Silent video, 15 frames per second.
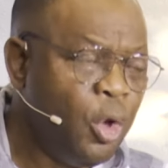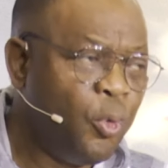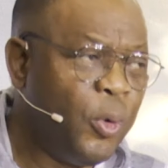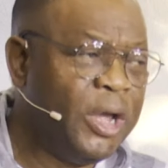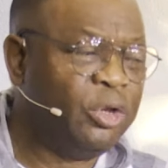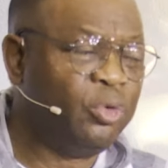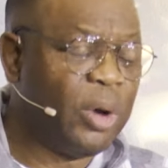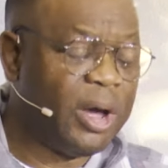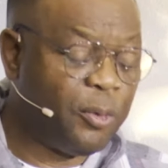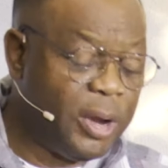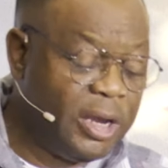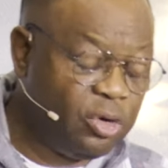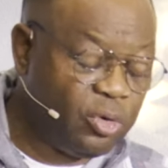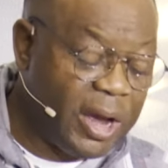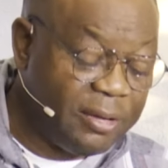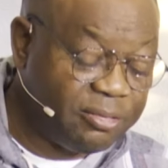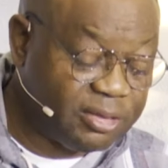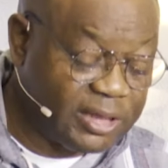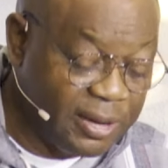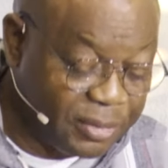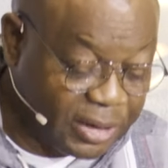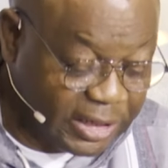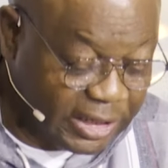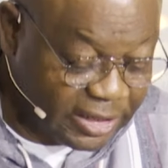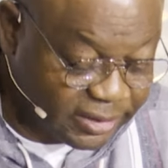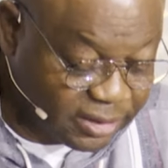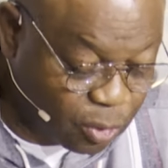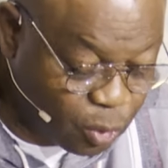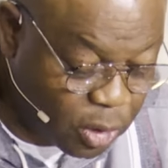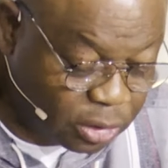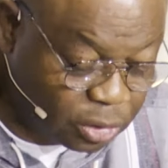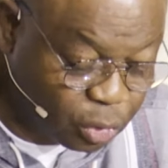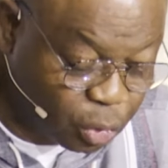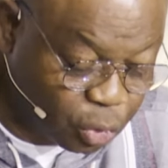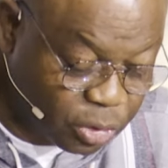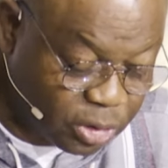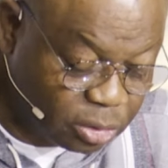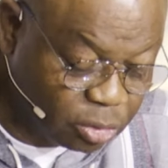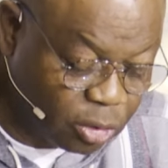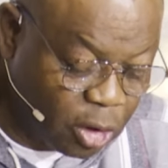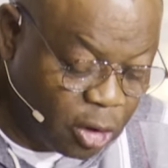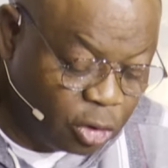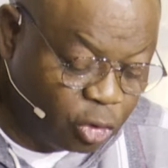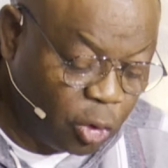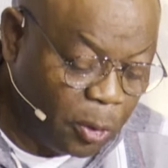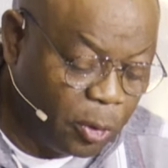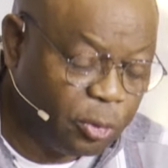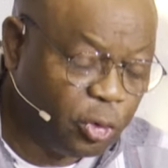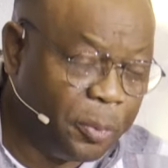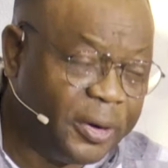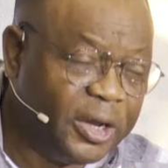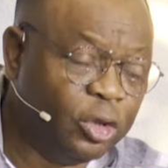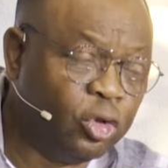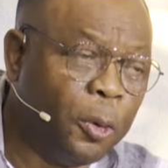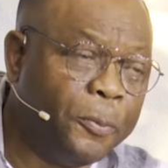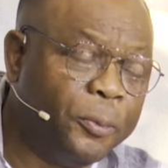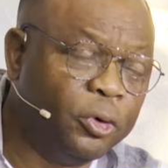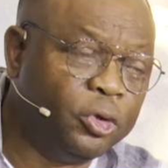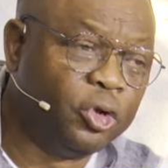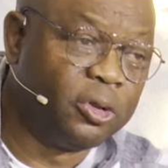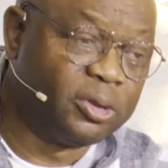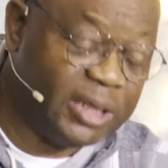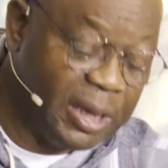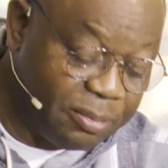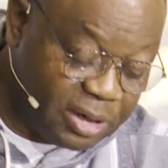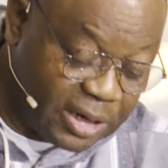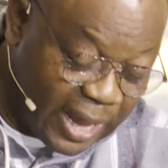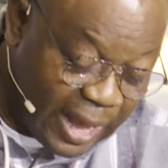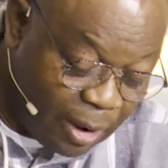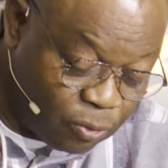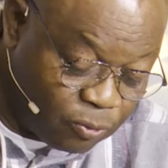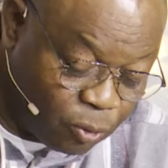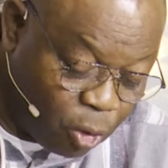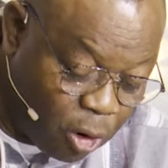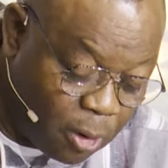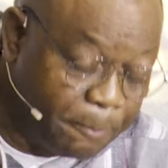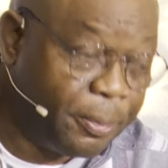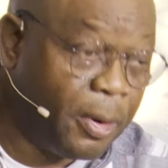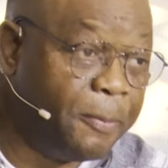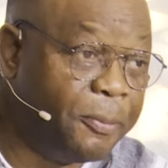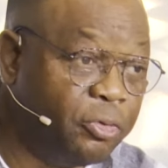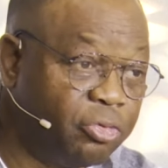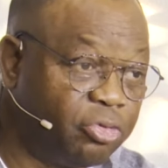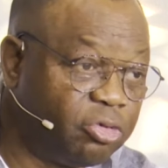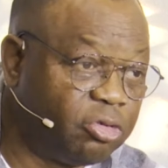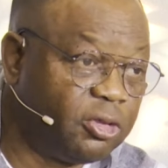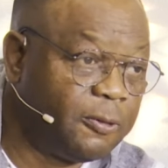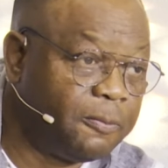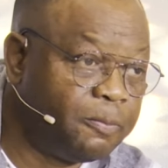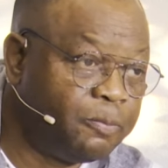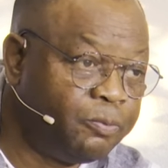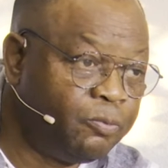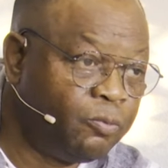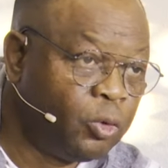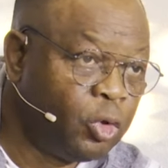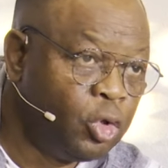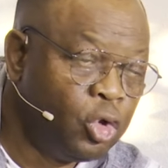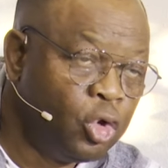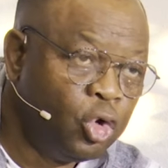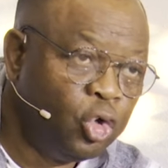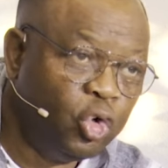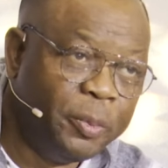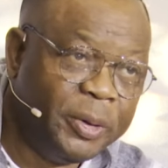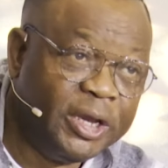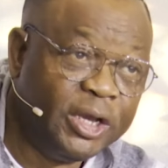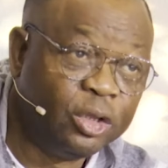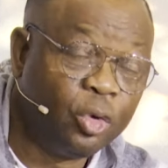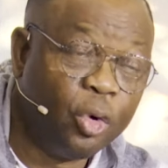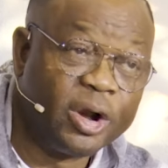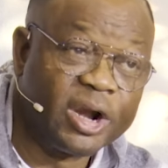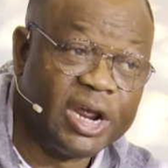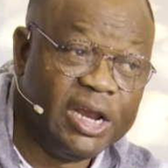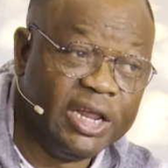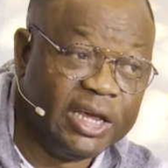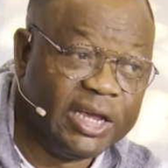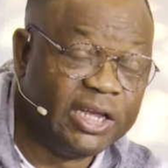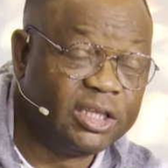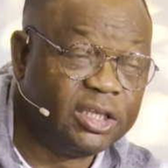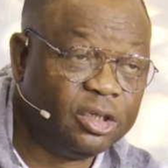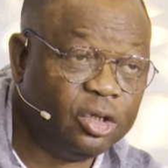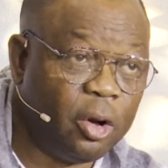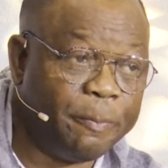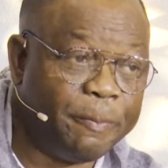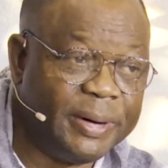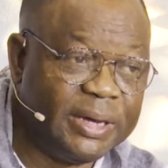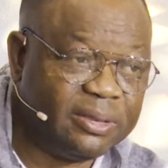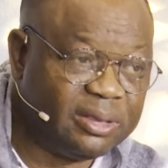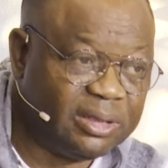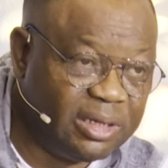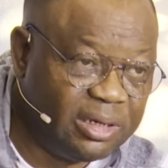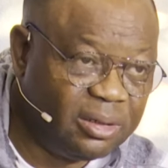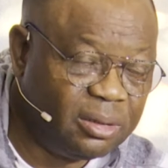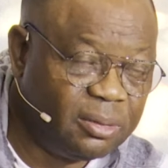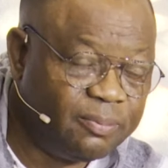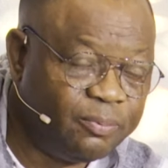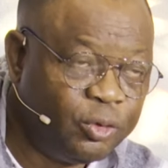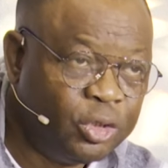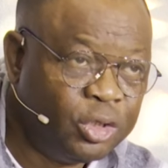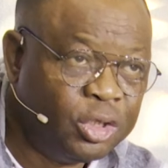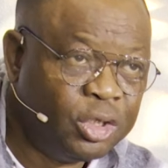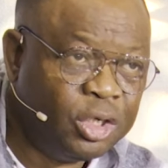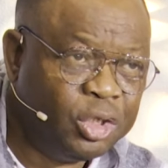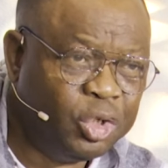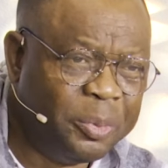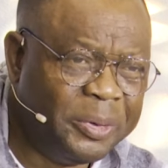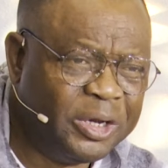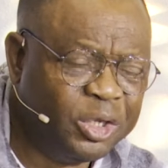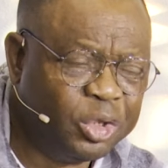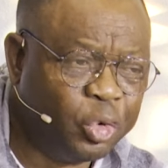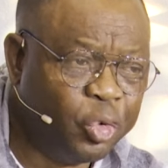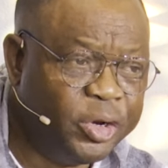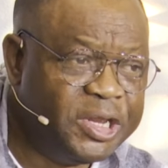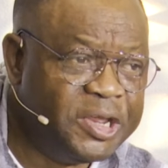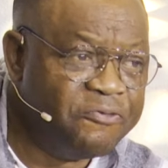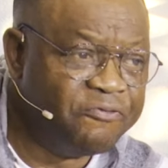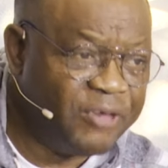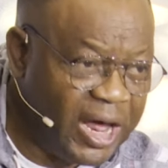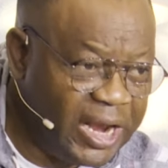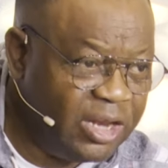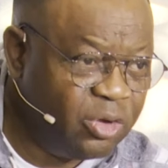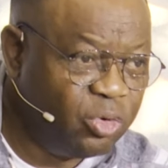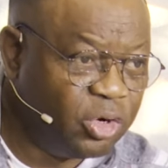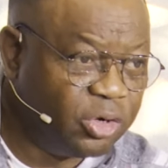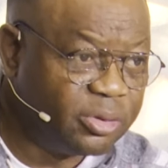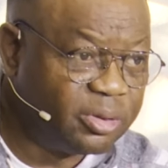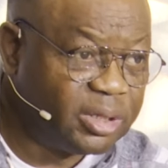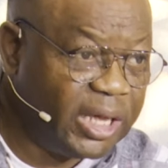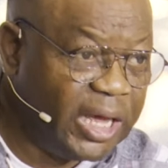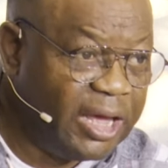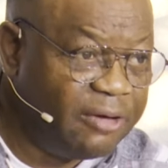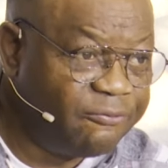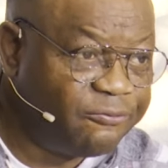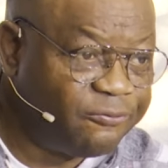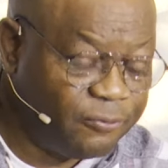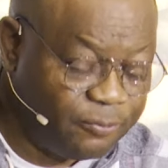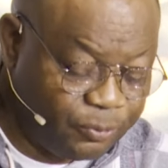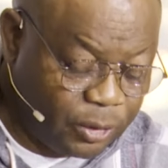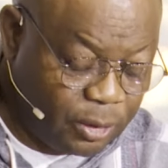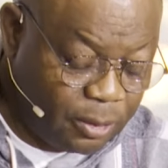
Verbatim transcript: When you, when you have self-guilt, what you do is you, you begin to put yourself down on purpose. You begin to relegate your person you begin to devalue yourself